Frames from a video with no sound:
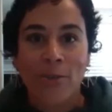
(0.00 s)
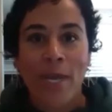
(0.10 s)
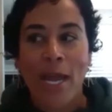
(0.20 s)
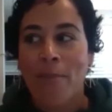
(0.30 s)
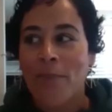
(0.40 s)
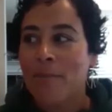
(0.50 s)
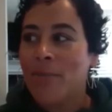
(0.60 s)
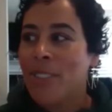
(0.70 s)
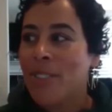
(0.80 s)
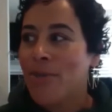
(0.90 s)
We help them
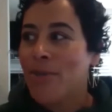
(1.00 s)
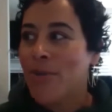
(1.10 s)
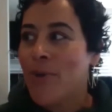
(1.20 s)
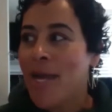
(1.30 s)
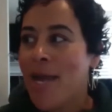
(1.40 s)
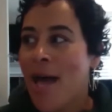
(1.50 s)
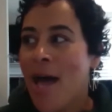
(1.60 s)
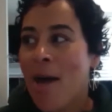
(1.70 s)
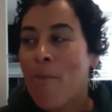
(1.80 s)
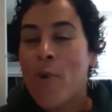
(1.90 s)
to,
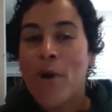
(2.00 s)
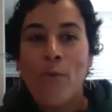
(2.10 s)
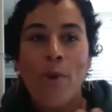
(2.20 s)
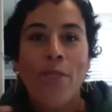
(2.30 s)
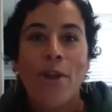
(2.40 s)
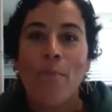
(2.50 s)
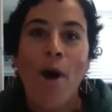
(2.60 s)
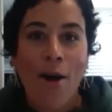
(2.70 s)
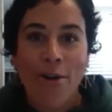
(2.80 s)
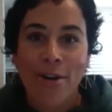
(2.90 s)
we're their
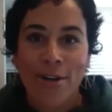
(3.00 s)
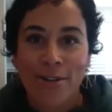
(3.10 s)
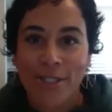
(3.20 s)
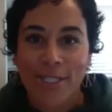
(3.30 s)
partners.